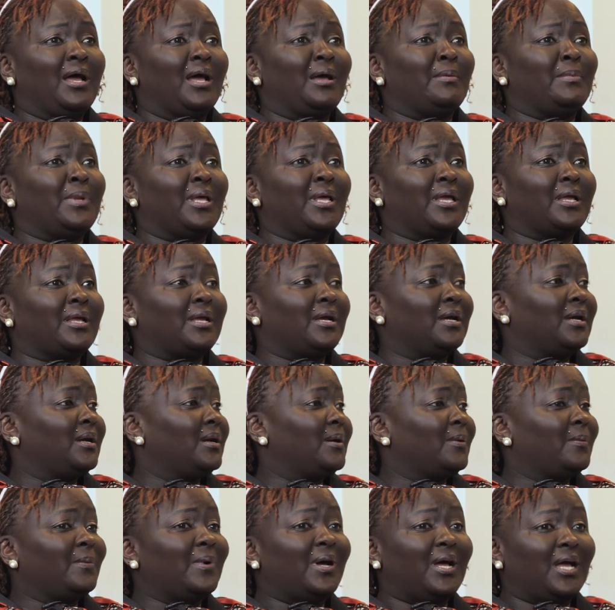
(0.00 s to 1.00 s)
I'm like,
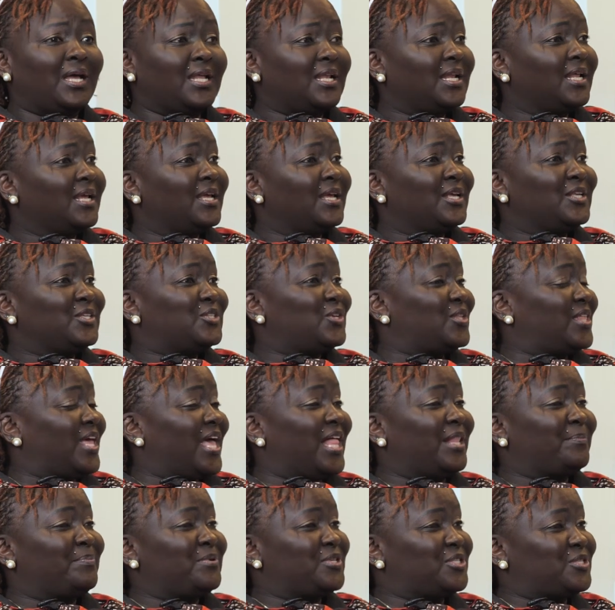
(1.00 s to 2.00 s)
what? So the
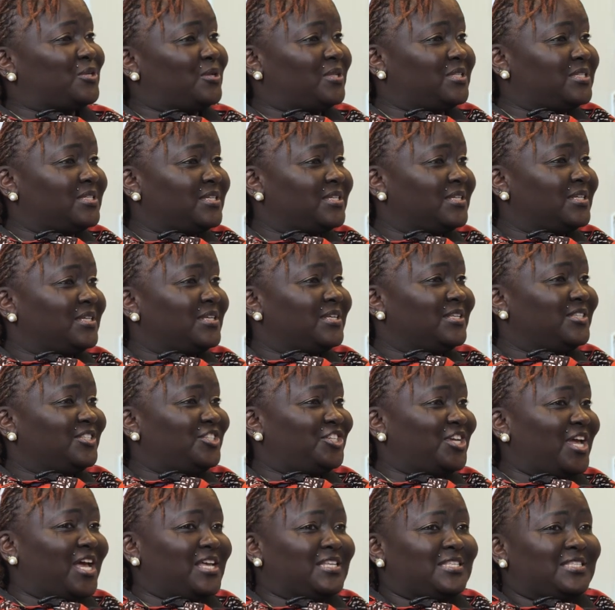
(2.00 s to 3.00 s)
help is sold.
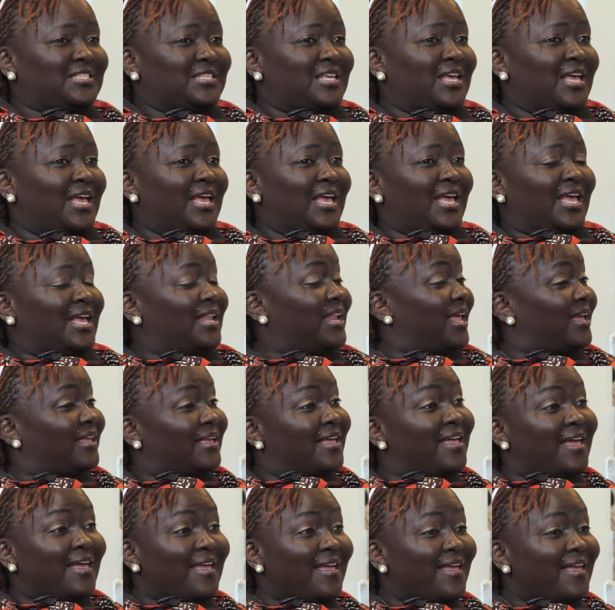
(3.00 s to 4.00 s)
Cheers. Like,
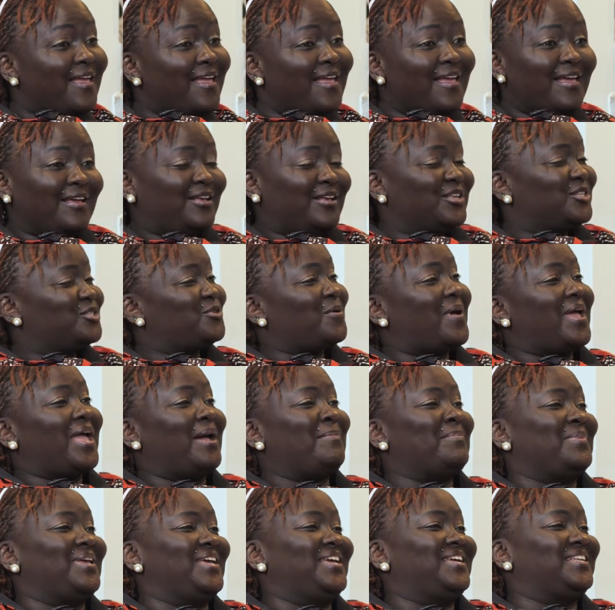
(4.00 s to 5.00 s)
so I
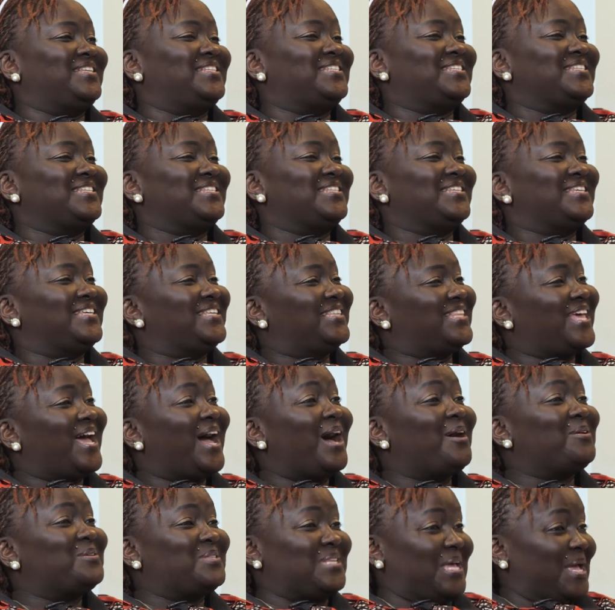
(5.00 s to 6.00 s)
am it in the
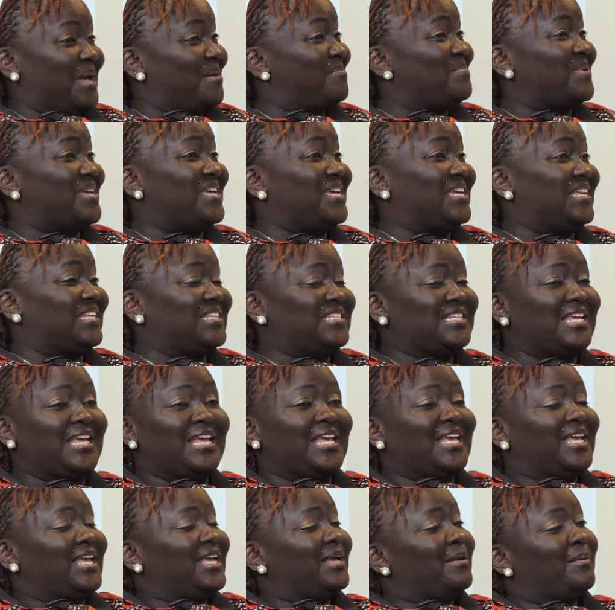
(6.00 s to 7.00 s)
house. I am it.
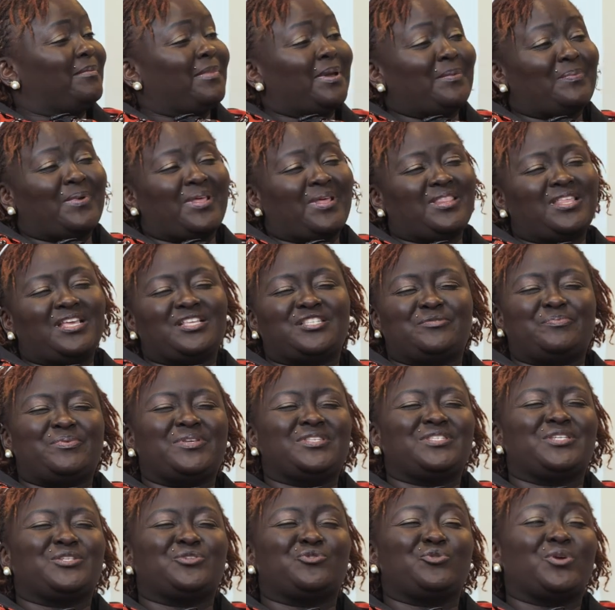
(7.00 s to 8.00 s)
My brother is
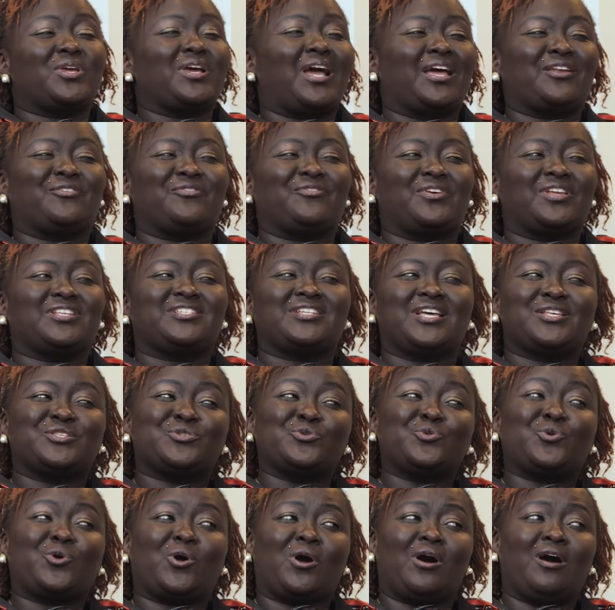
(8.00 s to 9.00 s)
busy doing adventures
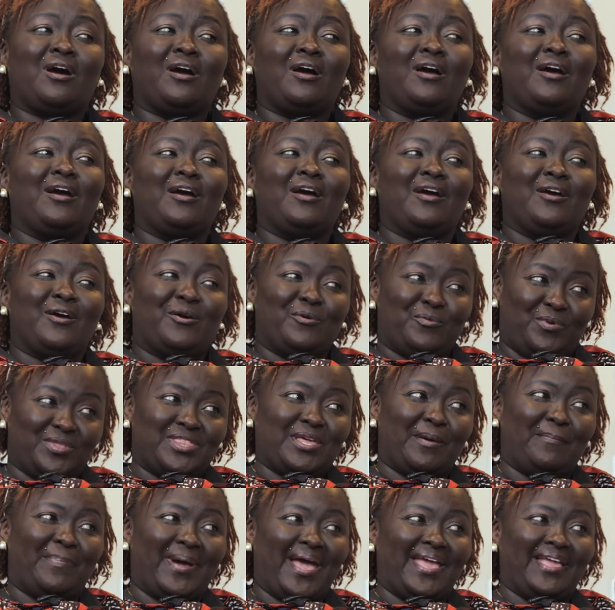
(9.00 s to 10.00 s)
uko with
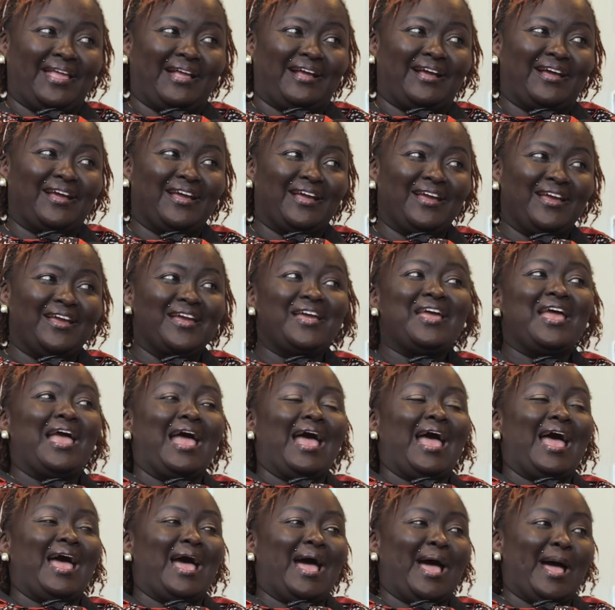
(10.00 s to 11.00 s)
a bike.
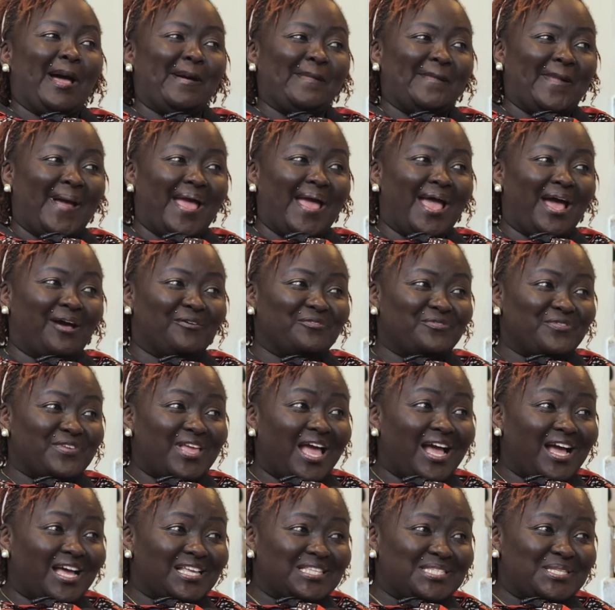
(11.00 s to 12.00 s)
I have
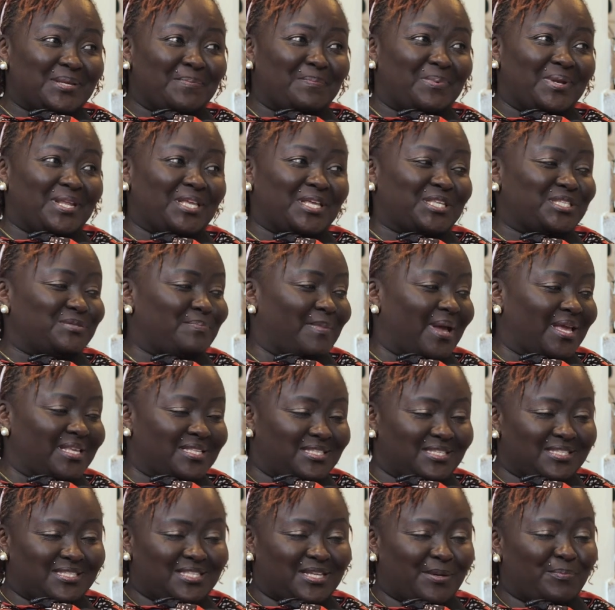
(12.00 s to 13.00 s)
younger siblings, my
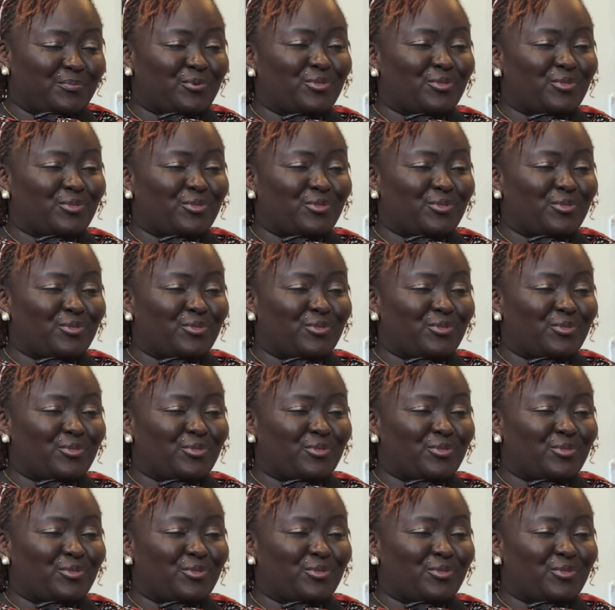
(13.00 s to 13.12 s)
sister